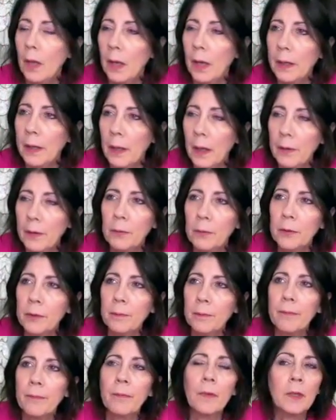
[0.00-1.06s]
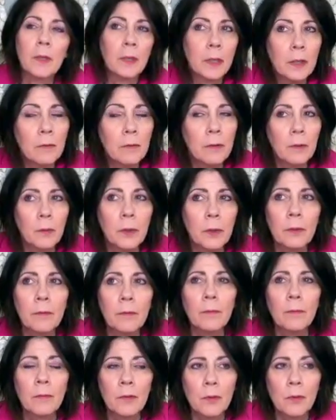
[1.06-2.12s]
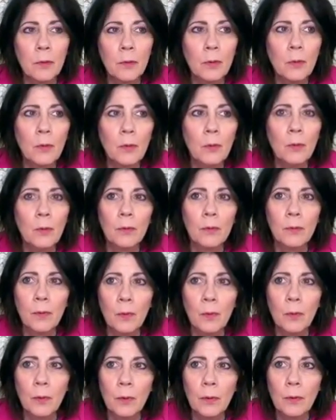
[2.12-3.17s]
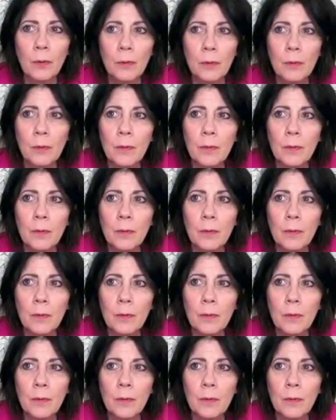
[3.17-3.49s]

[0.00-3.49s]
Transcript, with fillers: An odd one, an even one, two, four,